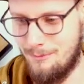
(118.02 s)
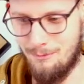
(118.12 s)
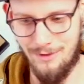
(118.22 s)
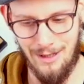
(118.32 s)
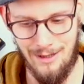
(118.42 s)

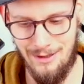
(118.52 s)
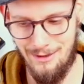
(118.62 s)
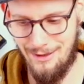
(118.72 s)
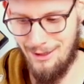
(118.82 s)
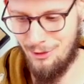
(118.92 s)

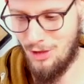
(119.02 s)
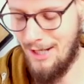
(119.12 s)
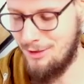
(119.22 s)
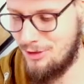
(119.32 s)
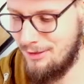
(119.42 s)
The
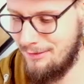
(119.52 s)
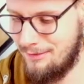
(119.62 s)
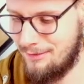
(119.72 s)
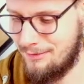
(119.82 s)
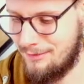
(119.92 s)

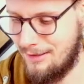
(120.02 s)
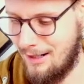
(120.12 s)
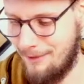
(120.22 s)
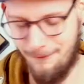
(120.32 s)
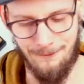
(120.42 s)
changes that
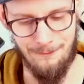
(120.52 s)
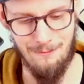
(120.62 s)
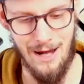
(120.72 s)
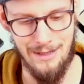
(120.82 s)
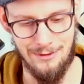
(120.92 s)
I've
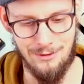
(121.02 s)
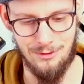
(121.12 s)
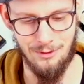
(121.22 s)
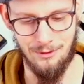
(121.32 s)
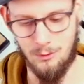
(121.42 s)
made
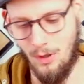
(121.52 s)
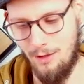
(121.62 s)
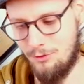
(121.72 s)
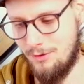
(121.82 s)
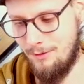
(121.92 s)
to this
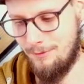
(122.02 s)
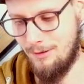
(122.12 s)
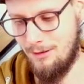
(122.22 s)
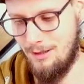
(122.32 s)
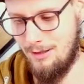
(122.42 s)

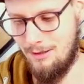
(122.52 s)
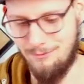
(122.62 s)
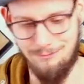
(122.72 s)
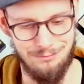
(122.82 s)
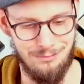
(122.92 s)
DriveShaft are
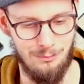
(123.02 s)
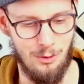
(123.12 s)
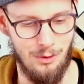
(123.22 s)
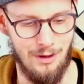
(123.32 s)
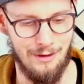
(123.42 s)

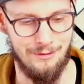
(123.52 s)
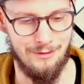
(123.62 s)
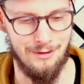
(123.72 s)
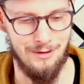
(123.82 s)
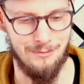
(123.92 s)
more or
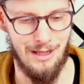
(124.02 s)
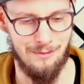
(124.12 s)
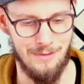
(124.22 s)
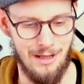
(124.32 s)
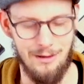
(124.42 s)
less,
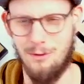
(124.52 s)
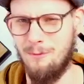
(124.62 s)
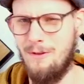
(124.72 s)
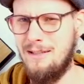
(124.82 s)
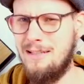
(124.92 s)

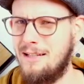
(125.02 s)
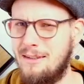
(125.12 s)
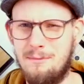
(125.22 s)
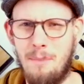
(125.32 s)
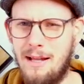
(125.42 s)

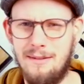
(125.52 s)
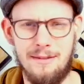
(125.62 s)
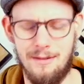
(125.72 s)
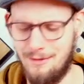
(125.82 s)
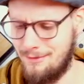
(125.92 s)
convenience
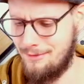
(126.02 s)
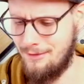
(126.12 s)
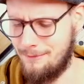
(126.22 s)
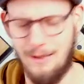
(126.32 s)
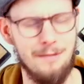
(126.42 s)
based,
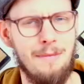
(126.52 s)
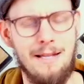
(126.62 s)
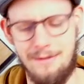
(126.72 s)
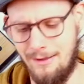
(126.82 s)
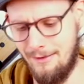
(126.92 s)
if that
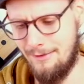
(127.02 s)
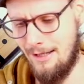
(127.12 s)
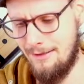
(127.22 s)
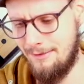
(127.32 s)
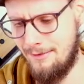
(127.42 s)
makes any
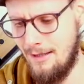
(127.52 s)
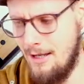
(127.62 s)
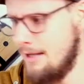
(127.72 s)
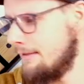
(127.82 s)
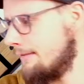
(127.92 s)
sense.
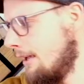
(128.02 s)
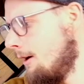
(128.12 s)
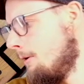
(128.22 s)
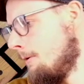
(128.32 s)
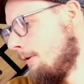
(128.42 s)

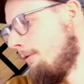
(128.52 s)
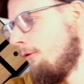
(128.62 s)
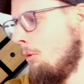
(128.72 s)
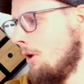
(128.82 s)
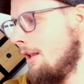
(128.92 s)
So
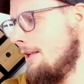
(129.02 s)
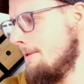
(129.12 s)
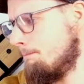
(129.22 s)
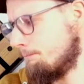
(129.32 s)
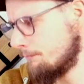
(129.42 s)
formerly,
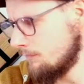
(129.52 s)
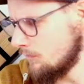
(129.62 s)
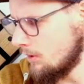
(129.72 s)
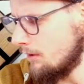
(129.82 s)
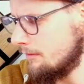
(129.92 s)

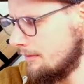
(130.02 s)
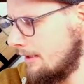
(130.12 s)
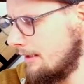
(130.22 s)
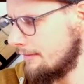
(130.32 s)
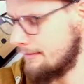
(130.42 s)

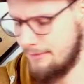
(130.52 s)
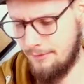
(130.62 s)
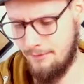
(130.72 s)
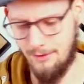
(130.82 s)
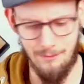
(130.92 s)

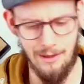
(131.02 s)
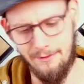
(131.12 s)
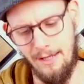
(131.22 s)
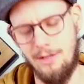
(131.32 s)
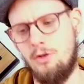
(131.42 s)
the middle
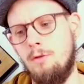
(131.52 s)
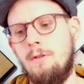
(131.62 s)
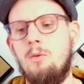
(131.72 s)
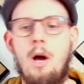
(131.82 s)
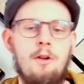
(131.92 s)
section of
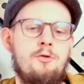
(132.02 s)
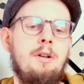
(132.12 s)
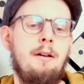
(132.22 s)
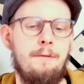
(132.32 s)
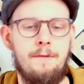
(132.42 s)
the
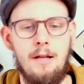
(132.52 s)
DriveShaft